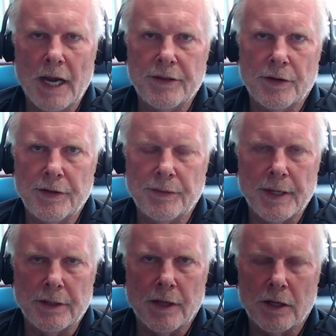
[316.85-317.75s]

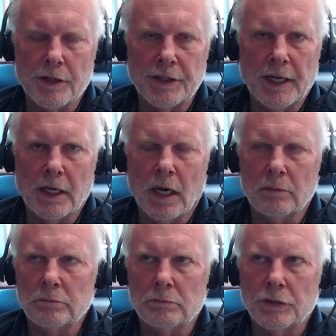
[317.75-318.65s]
$3,300 in
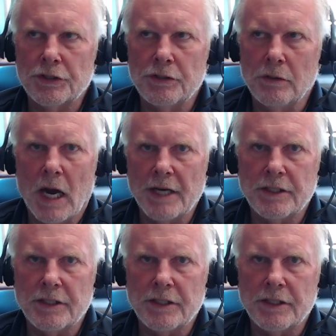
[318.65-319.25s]
income was too high.